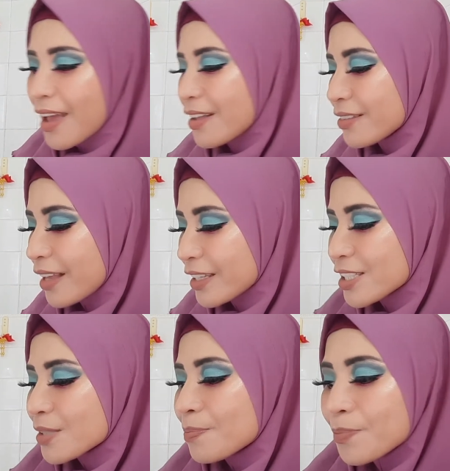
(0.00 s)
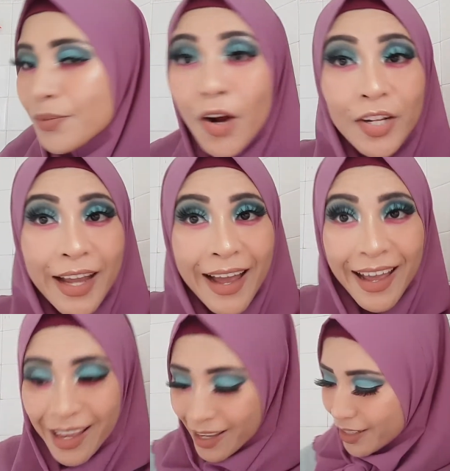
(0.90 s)
And next
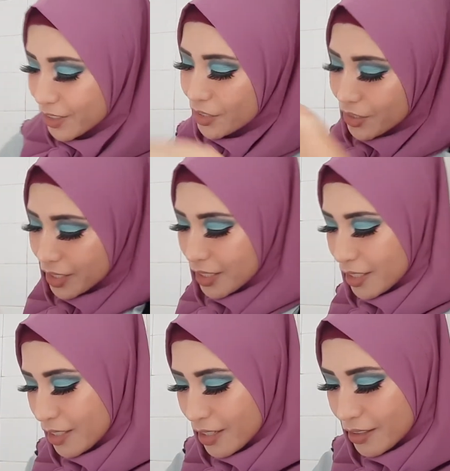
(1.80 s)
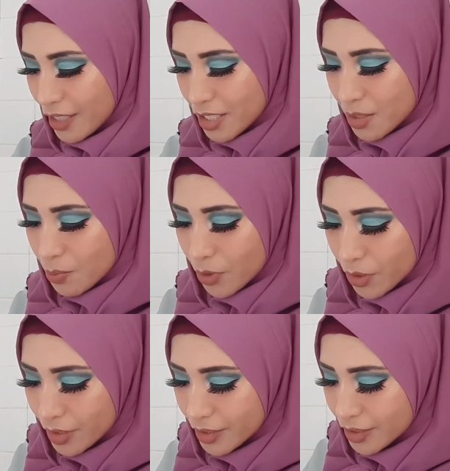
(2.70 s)
product. Okay, next
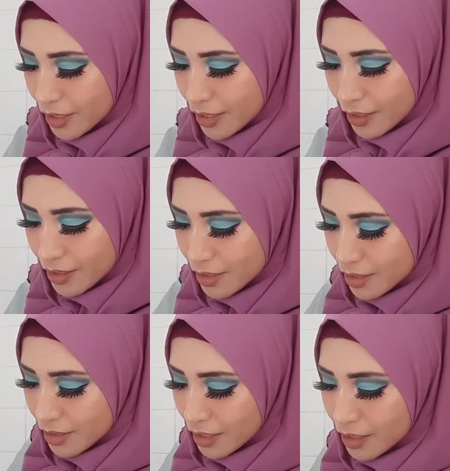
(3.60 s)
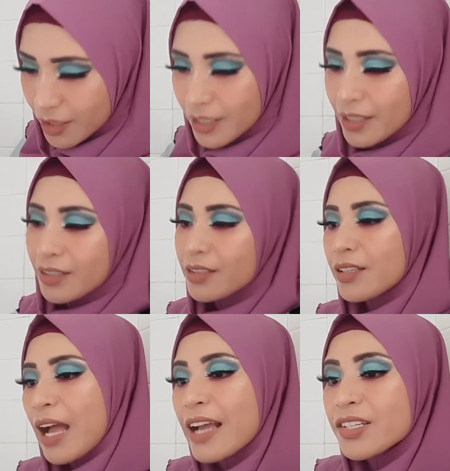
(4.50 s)
product still in
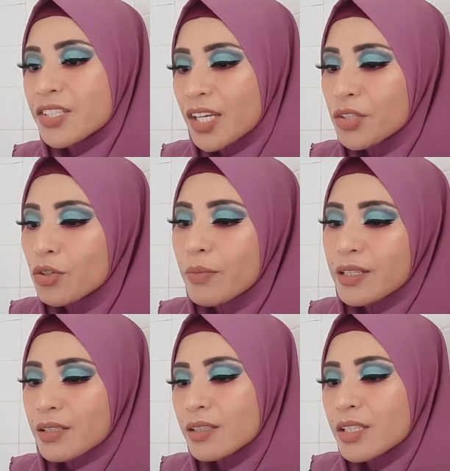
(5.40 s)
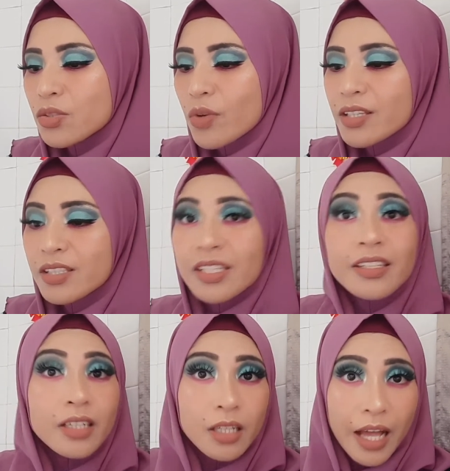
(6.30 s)
eyeshadow, but this one
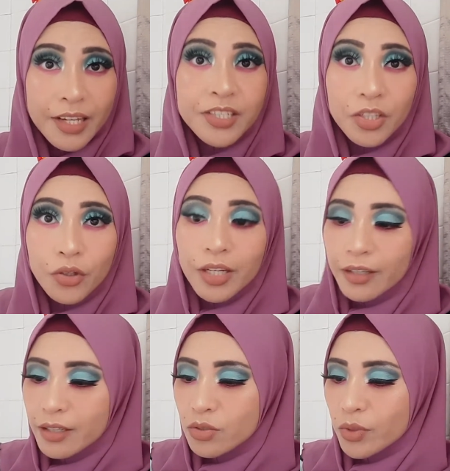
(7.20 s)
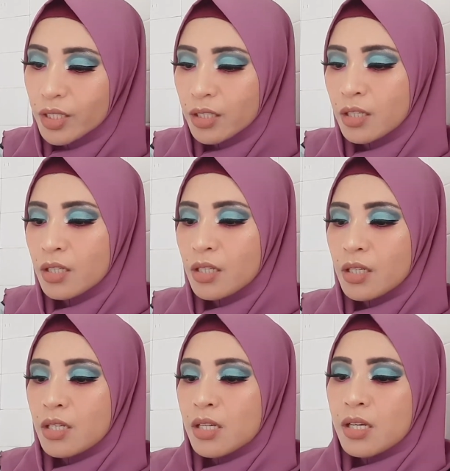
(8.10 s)
single eyeshadow, ya guys. Wait.
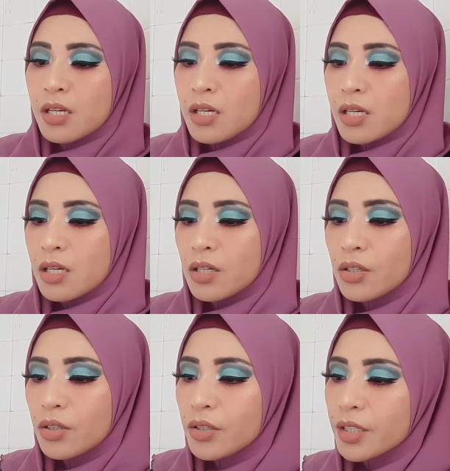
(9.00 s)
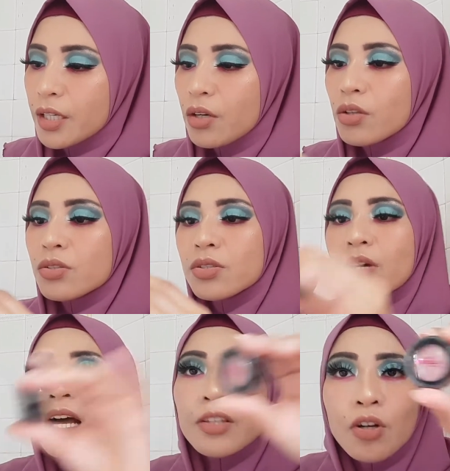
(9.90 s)
Okay,
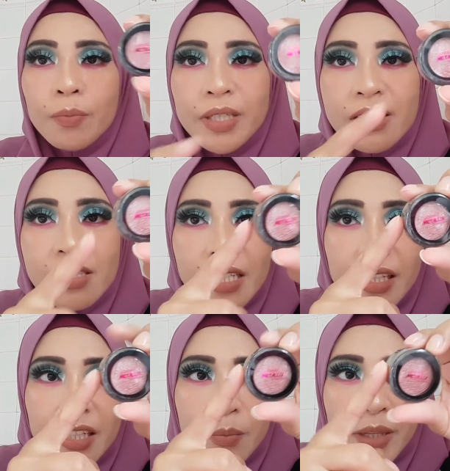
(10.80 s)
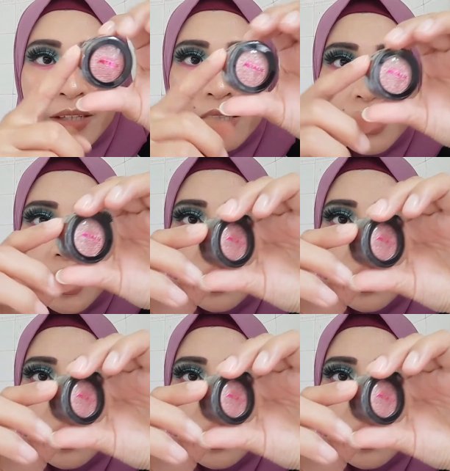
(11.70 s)
also unopened, still in plastic.